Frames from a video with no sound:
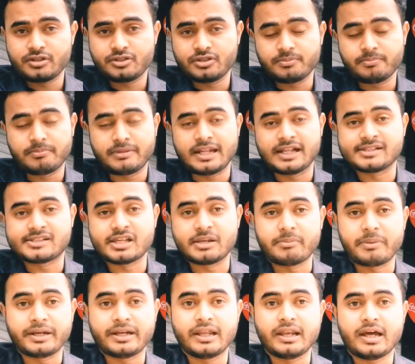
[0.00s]
Nelson
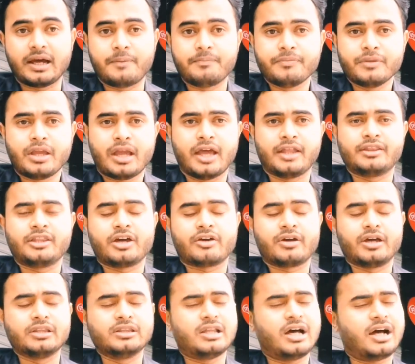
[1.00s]
Mandela, and there
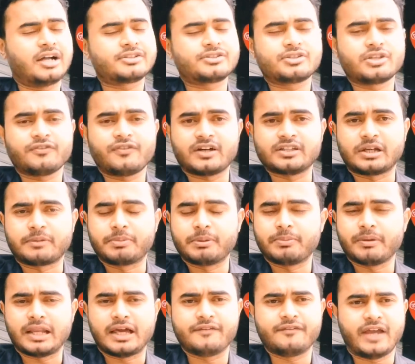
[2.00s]
are lots of other
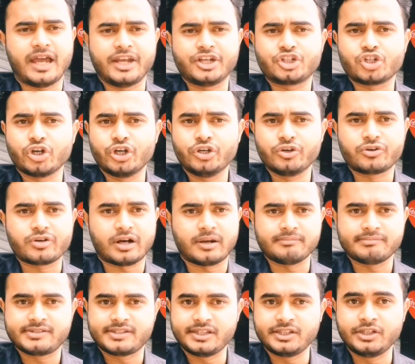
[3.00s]
people like Antonio
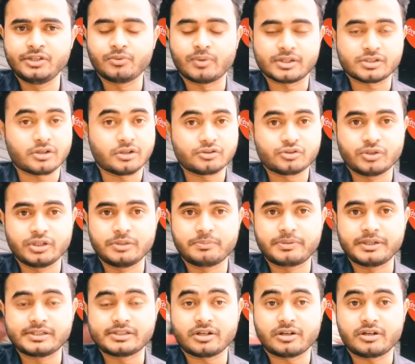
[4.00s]
Gramsci. He was also in
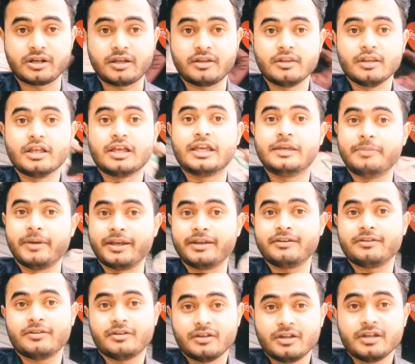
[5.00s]
prison. Even
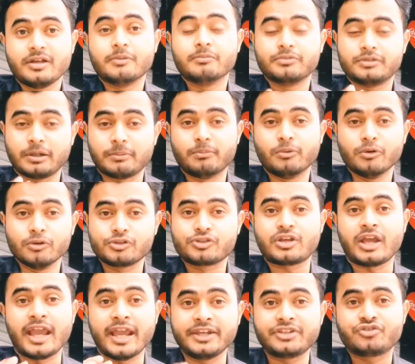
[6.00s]
the most
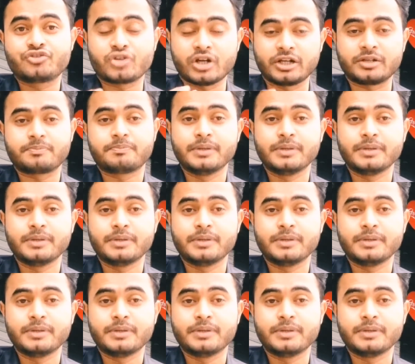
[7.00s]
hated